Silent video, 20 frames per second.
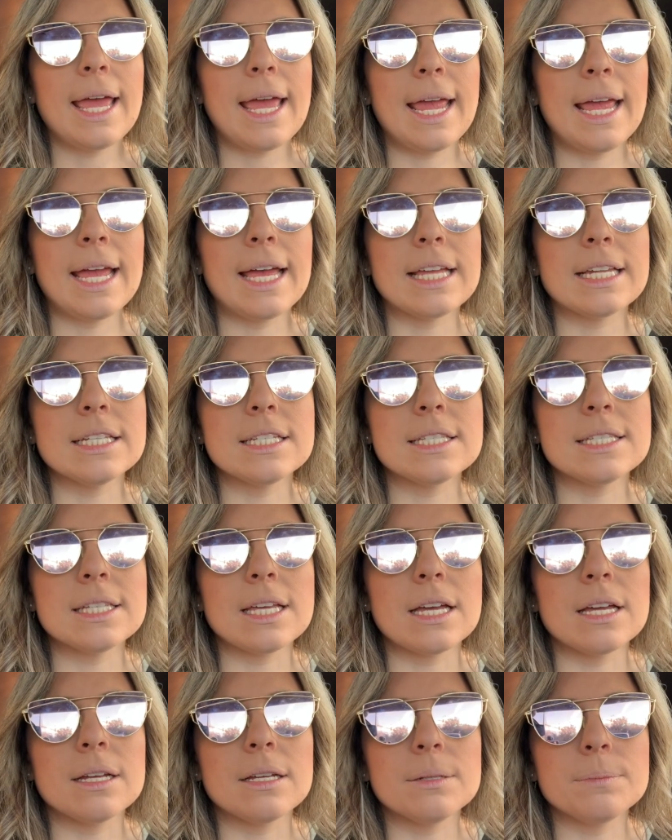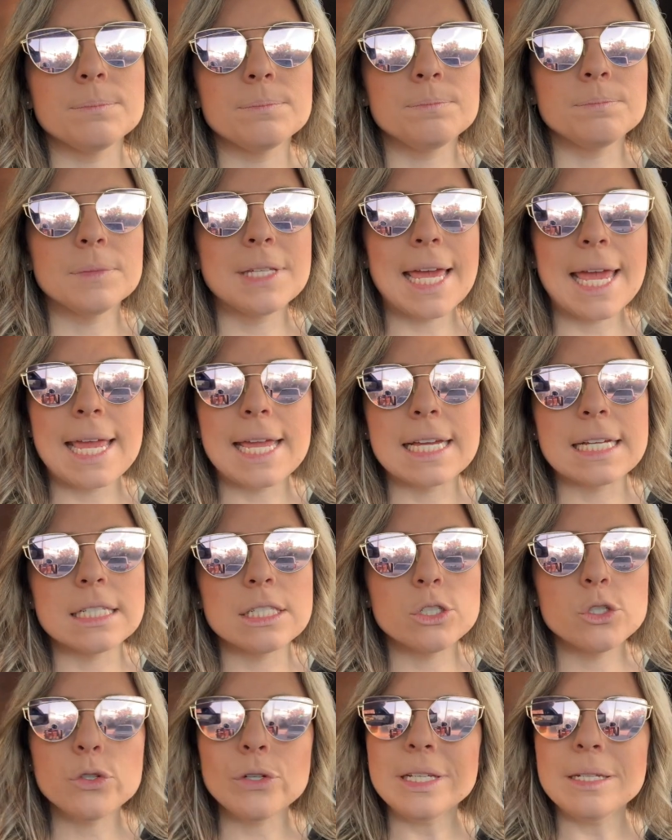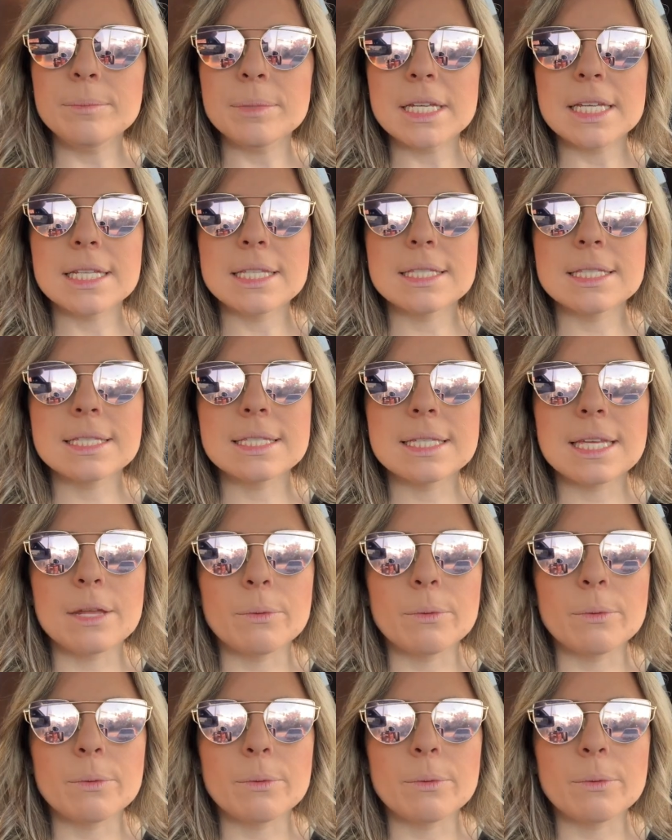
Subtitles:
and some canned green beans.